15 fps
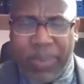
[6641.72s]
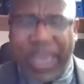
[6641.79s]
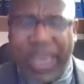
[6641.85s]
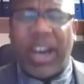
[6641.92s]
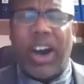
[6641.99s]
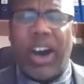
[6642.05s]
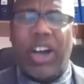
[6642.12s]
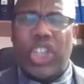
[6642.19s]

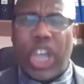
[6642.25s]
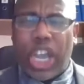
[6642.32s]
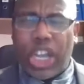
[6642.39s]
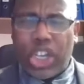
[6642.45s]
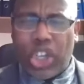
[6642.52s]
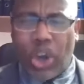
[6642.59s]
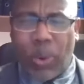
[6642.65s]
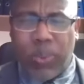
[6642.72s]
because
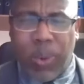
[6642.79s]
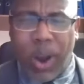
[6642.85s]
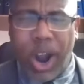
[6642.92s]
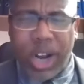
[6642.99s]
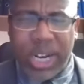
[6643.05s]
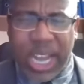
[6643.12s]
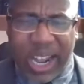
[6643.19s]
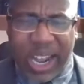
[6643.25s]
your
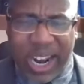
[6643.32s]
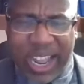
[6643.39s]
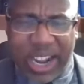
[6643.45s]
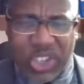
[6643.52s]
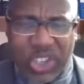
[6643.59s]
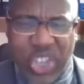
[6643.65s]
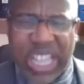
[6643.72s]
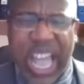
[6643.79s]
word
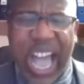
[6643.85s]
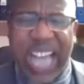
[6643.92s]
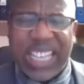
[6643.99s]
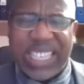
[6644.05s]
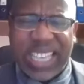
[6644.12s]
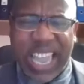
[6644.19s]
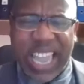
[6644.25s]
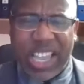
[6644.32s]
declares that
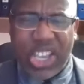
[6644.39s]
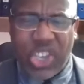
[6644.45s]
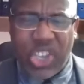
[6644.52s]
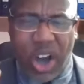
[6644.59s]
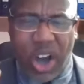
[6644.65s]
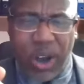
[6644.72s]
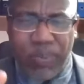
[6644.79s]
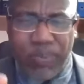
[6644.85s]
as a
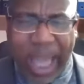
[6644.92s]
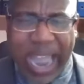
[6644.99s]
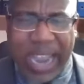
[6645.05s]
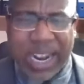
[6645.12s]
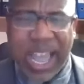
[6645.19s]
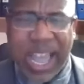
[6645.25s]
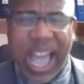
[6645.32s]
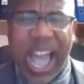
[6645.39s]
young
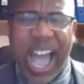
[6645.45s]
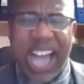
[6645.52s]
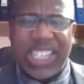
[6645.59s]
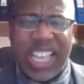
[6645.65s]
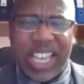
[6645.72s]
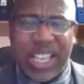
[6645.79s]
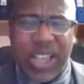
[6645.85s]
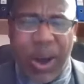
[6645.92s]
man,
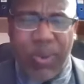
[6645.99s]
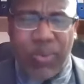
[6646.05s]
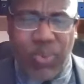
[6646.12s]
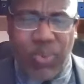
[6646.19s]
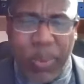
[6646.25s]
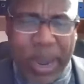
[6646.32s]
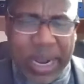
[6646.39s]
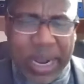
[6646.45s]
as a
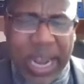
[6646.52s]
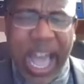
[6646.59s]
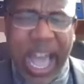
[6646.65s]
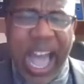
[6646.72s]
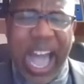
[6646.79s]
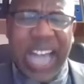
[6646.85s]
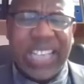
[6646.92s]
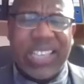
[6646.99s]
young woman,
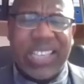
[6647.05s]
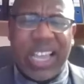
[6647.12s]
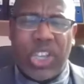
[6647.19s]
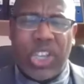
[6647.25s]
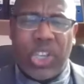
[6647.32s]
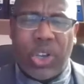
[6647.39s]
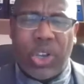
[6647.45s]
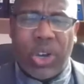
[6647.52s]
as
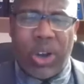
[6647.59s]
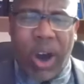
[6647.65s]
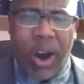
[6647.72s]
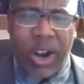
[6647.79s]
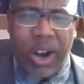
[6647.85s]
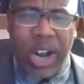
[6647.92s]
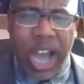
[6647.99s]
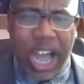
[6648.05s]
a
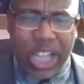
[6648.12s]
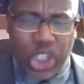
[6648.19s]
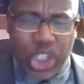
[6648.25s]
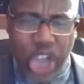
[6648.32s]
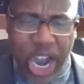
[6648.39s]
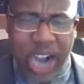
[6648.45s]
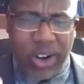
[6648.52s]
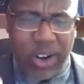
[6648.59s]

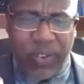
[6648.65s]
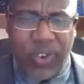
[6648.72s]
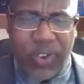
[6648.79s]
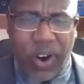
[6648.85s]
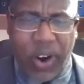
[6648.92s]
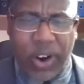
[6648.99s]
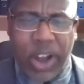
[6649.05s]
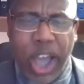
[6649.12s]
child of
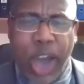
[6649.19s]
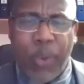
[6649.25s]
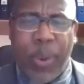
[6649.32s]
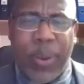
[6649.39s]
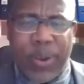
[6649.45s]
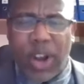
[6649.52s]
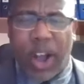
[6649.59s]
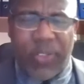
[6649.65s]
God,
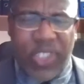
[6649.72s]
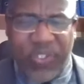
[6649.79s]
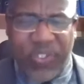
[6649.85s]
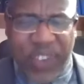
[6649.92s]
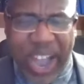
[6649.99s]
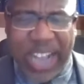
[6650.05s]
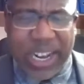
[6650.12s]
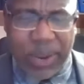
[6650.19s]
we will not
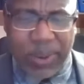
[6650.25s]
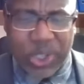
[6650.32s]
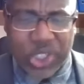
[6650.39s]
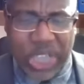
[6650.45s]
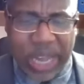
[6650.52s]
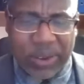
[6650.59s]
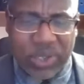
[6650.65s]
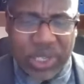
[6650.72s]
defile
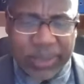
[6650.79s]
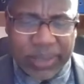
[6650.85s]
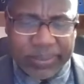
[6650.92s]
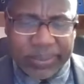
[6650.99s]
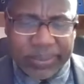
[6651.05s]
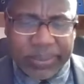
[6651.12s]
ourselves.